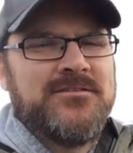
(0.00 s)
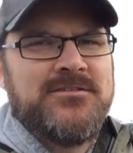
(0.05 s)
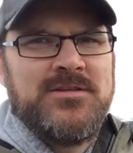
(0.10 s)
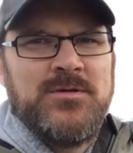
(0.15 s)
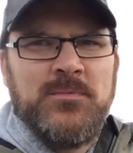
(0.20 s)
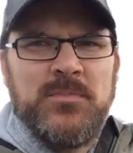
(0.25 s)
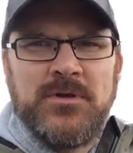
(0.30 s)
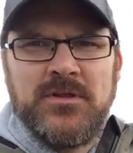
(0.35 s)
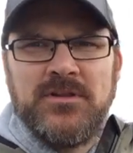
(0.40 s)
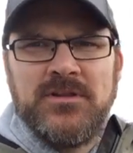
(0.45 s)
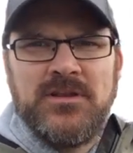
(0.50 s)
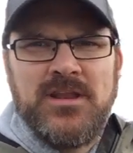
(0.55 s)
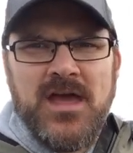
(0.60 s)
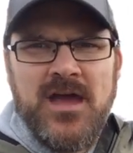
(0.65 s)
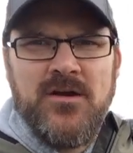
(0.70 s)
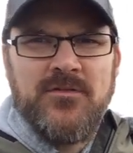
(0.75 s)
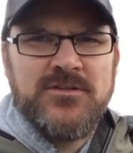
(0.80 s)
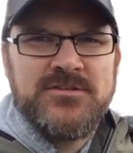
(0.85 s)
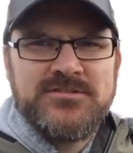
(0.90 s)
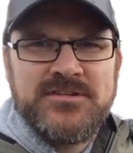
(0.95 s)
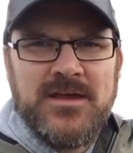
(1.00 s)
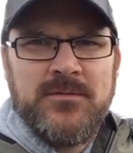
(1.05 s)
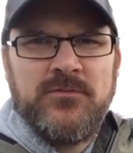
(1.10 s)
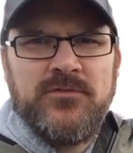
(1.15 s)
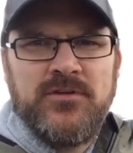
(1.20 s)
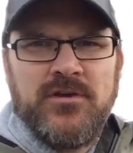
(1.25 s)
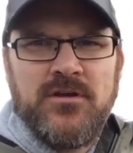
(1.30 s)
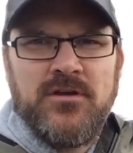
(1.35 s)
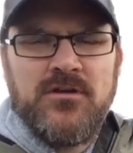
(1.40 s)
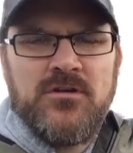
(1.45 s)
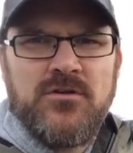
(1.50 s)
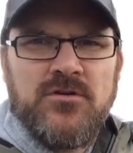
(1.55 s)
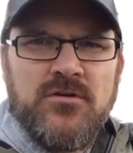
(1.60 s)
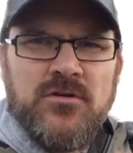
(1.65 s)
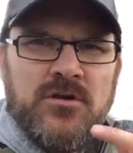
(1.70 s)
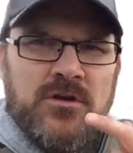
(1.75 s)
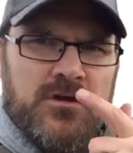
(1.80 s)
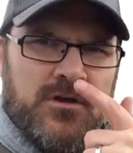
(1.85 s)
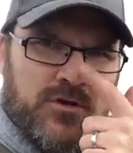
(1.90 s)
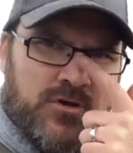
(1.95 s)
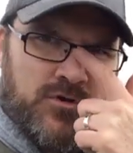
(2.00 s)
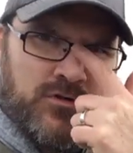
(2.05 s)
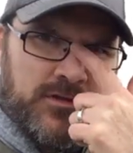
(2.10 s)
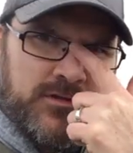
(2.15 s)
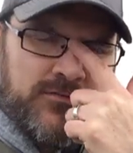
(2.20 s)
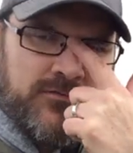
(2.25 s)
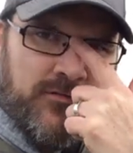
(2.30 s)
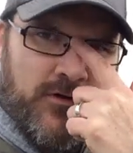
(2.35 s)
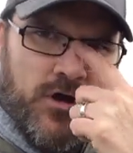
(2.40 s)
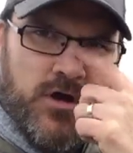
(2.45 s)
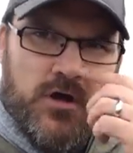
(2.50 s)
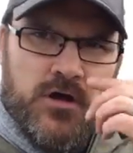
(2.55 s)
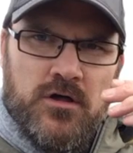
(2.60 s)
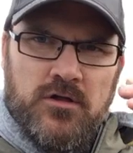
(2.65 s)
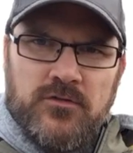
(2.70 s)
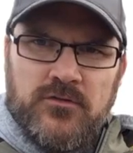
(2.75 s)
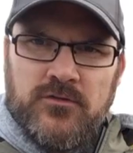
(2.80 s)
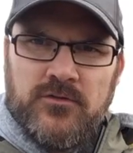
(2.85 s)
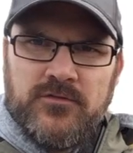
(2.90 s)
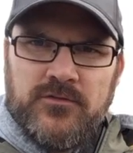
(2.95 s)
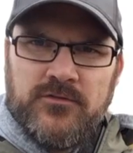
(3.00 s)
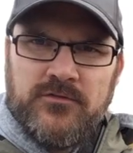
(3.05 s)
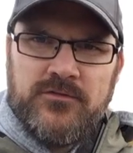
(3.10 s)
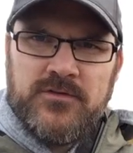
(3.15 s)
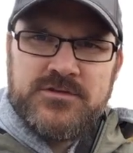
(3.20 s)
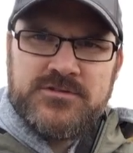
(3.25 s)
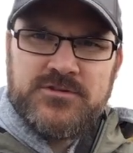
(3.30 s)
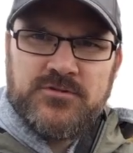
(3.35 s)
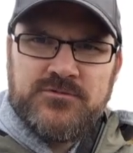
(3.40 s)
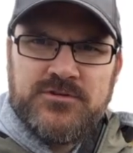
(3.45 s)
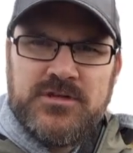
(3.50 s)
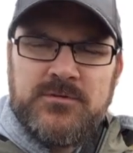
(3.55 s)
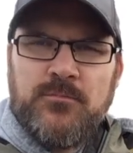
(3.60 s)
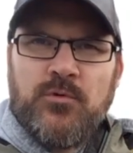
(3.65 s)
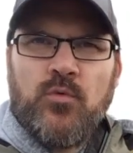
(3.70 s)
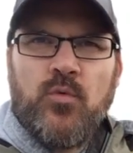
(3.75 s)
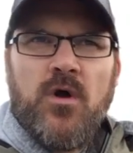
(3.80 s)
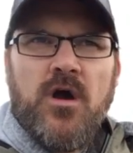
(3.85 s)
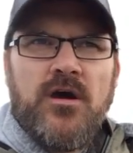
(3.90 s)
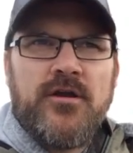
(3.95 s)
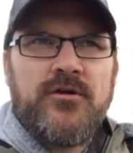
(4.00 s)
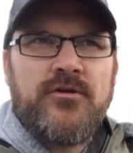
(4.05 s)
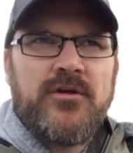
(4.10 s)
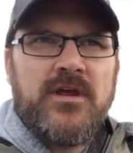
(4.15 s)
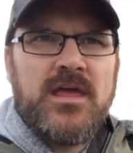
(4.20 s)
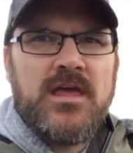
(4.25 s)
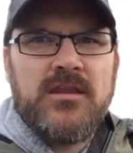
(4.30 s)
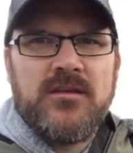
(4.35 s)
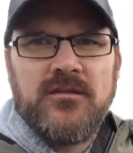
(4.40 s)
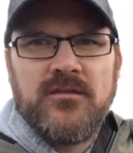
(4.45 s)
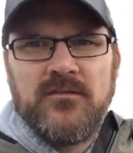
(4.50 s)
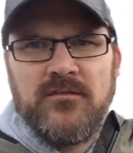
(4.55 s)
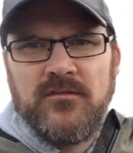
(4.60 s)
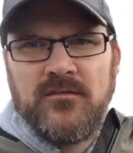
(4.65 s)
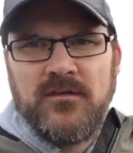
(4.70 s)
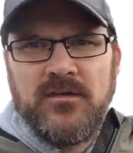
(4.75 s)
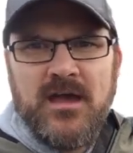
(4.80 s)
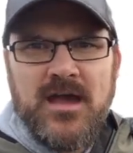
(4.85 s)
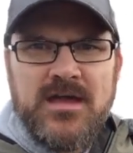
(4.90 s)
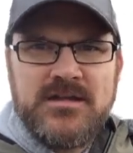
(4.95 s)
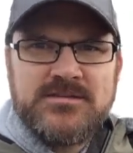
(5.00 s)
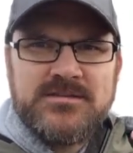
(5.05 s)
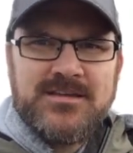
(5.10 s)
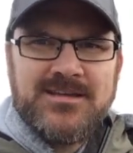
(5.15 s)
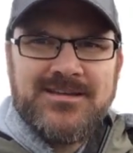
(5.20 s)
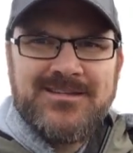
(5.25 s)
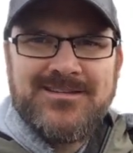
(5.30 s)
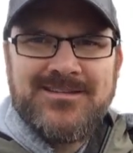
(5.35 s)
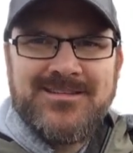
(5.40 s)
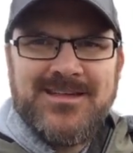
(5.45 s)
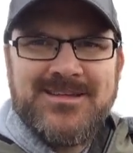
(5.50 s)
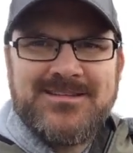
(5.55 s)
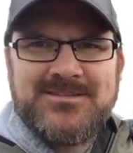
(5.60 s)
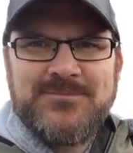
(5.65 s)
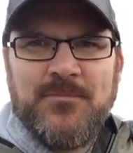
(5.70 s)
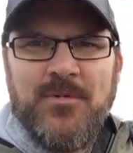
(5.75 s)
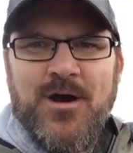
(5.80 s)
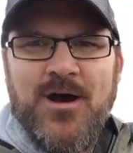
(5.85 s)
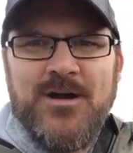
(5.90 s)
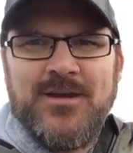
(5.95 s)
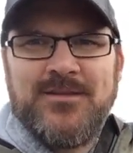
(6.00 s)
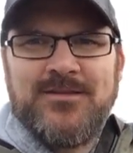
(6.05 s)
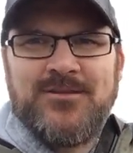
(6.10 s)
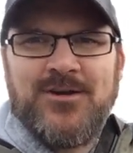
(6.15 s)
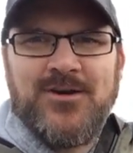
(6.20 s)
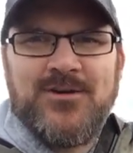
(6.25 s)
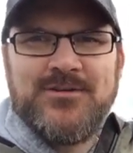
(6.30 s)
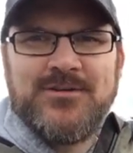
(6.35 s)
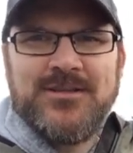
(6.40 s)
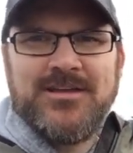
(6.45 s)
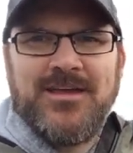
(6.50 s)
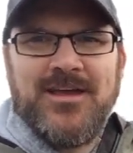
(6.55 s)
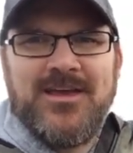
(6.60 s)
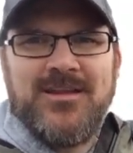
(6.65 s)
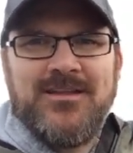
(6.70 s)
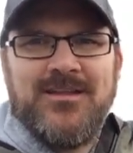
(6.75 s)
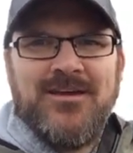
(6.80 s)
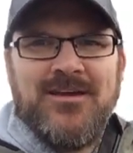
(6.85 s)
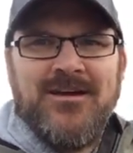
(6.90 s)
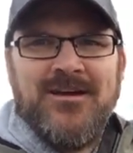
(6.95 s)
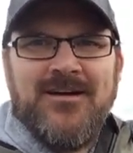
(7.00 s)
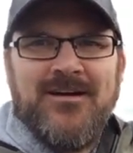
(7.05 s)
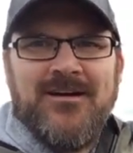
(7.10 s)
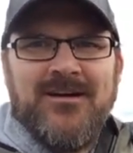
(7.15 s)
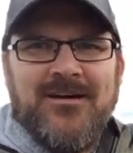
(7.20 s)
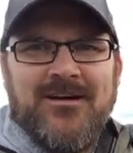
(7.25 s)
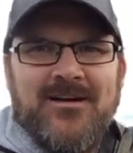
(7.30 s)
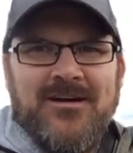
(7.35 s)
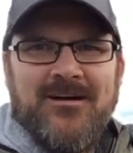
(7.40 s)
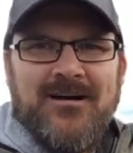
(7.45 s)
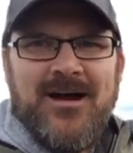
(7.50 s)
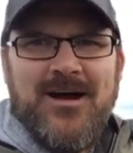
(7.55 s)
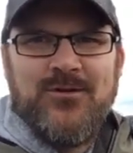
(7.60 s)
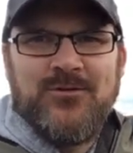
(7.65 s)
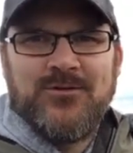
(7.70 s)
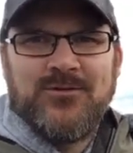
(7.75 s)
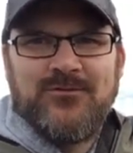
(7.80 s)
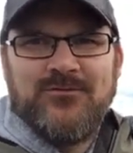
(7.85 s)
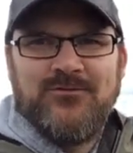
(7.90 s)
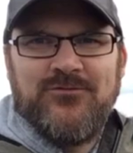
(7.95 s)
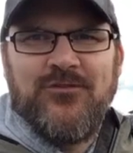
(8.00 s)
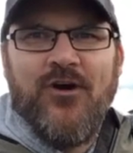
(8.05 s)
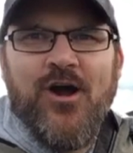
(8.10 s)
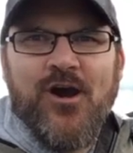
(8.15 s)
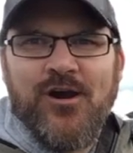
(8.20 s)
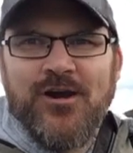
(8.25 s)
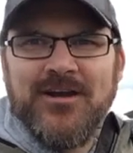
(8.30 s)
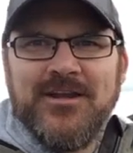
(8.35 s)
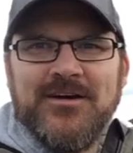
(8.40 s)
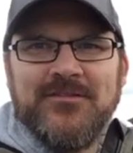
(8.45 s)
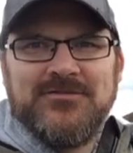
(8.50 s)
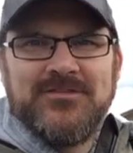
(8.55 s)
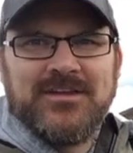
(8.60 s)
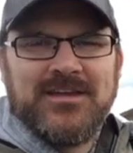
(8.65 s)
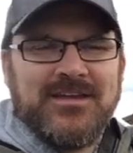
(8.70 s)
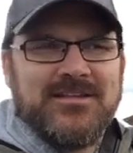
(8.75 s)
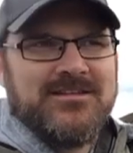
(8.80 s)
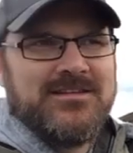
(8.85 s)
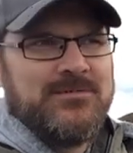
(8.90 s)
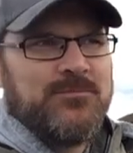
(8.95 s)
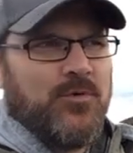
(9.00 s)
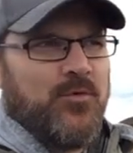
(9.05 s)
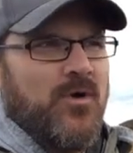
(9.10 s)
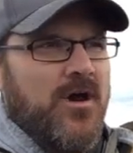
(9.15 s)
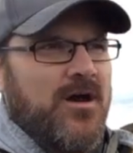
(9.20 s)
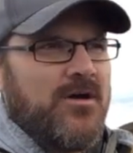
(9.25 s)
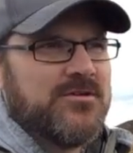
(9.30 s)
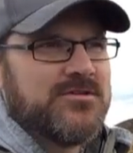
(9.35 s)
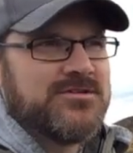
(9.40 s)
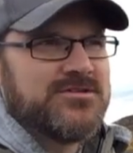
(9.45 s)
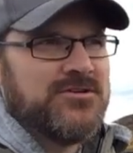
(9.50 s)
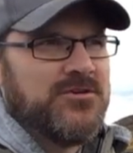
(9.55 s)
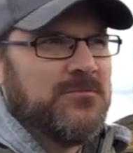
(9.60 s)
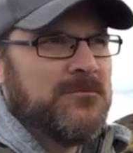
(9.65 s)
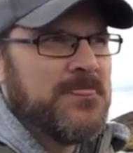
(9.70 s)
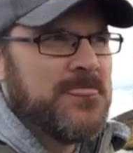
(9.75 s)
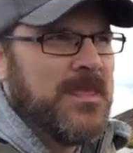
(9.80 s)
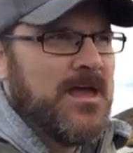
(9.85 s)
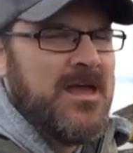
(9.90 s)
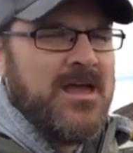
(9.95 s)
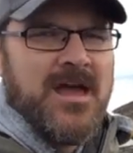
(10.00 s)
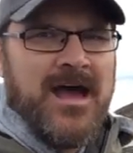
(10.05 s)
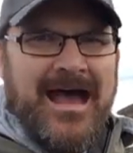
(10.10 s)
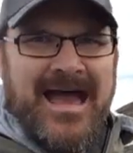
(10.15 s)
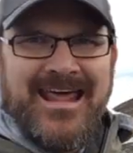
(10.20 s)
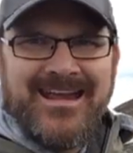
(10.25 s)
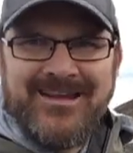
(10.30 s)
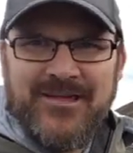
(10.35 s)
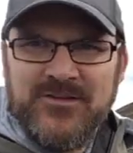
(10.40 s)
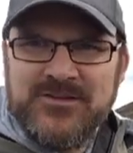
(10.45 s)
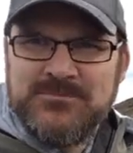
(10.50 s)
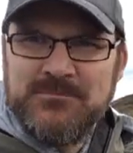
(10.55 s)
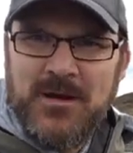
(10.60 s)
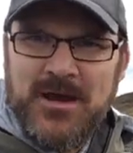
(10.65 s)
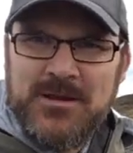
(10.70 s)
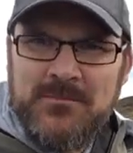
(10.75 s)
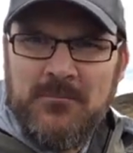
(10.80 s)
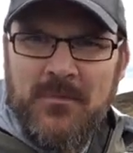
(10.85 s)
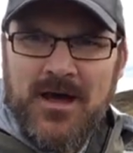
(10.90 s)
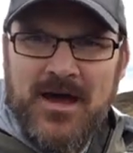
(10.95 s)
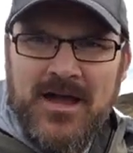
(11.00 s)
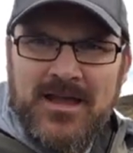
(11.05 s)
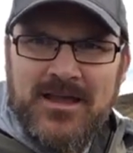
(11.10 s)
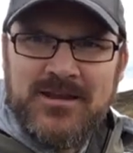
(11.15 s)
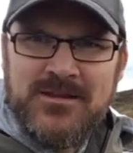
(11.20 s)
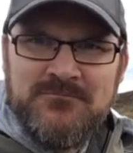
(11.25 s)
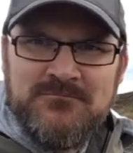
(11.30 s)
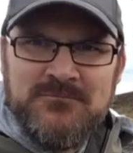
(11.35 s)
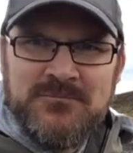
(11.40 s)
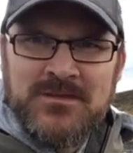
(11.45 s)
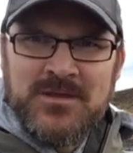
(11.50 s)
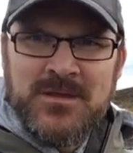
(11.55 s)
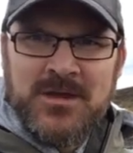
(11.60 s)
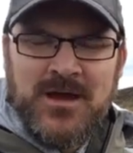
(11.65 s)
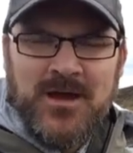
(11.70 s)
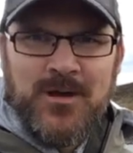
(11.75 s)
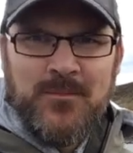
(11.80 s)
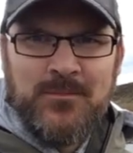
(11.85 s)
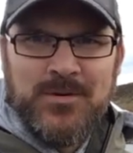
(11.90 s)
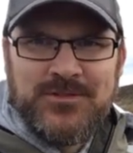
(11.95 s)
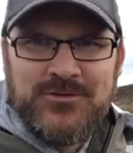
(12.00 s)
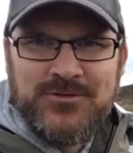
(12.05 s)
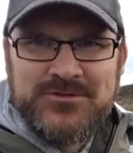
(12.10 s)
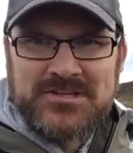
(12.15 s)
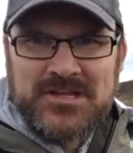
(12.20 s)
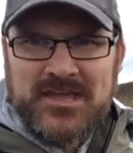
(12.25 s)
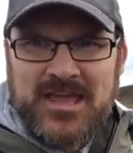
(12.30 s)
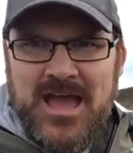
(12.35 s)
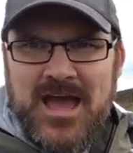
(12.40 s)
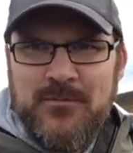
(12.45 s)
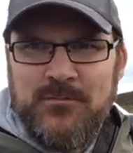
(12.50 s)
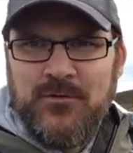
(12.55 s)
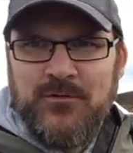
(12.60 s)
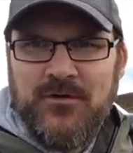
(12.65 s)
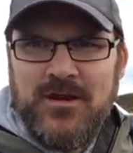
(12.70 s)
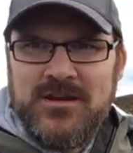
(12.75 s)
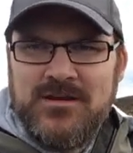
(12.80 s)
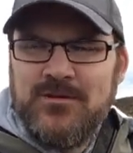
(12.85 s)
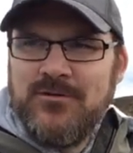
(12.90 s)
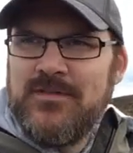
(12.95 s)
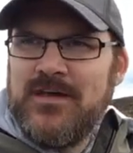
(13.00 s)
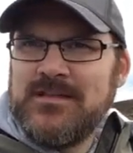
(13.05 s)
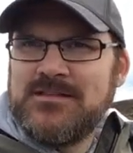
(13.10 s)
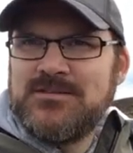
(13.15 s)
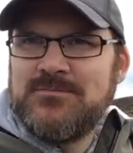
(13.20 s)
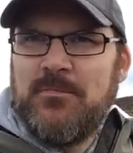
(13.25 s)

typically now this time of year, early fall, the fish are deeper water and casting into that spot. It's hard to get out far enough to get deeper another spot in mind, but there's a cabin right near that